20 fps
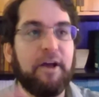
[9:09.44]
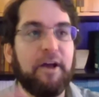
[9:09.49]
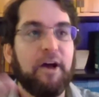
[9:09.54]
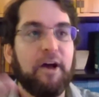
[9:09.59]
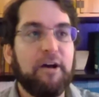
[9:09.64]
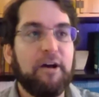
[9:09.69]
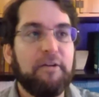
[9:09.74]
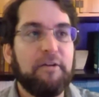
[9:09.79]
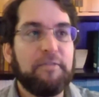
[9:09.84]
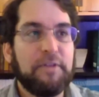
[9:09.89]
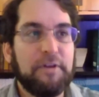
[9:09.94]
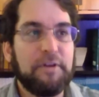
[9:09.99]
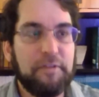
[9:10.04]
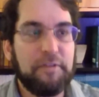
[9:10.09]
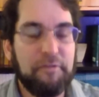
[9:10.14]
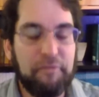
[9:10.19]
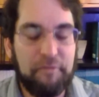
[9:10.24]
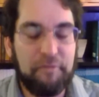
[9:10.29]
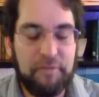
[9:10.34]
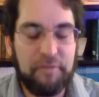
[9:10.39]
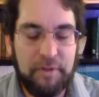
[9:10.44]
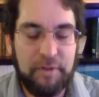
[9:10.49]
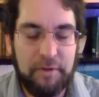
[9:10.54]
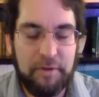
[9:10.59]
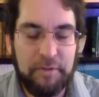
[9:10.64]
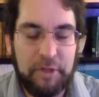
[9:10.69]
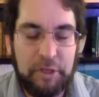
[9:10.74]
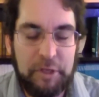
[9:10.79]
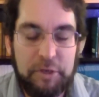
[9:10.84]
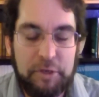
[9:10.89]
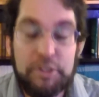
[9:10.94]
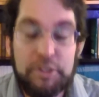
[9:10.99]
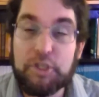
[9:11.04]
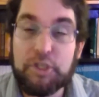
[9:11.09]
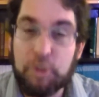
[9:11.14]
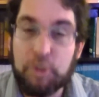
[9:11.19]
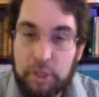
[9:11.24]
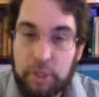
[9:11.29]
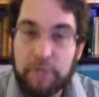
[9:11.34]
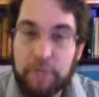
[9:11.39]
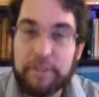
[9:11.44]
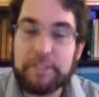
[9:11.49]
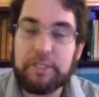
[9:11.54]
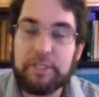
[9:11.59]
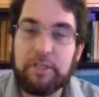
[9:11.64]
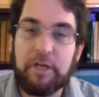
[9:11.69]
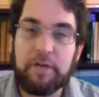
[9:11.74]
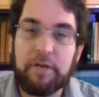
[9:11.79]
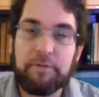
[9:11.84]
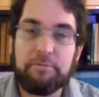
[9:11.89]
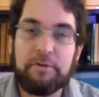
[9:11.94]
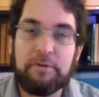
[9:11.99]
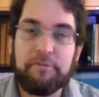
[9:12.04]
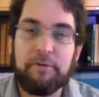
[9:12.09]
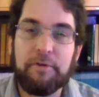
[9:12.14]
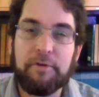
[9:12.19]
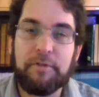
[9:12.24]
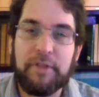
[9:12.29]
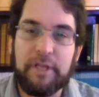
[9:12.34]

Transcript: the good soil that's along the river,